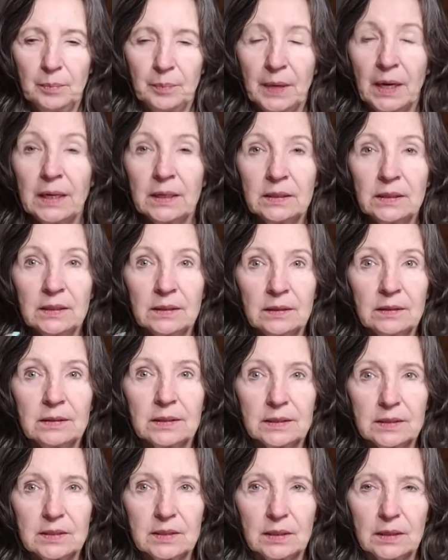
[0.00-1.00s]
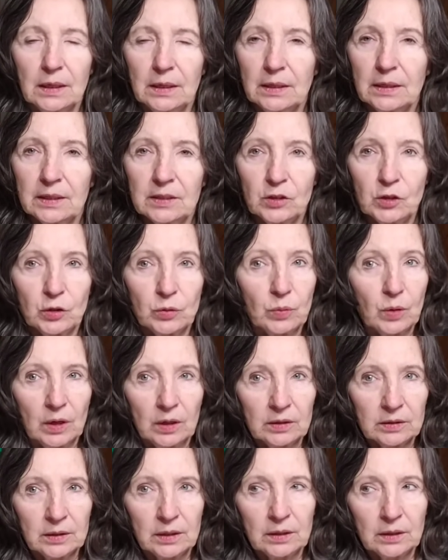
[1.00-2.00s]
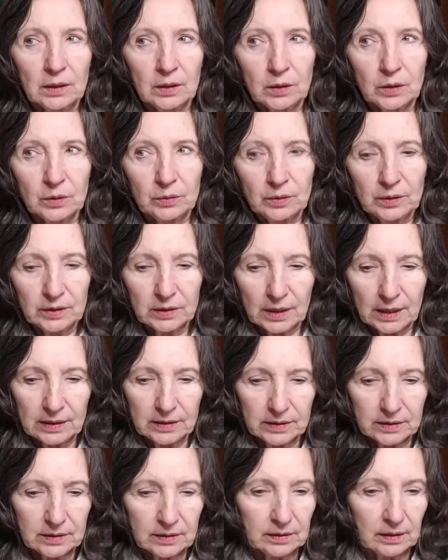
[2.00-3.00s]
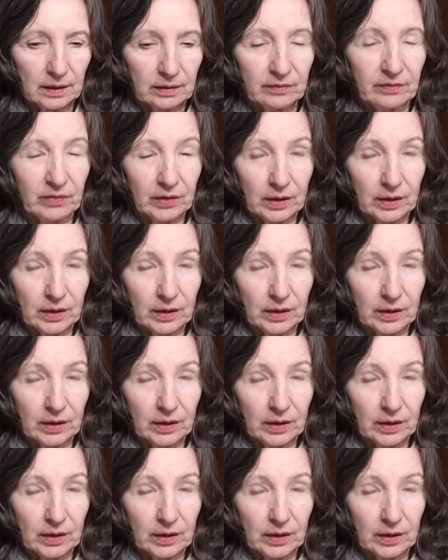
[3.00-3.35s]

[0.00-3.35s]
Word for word: my little Lizzie, as you all know, has a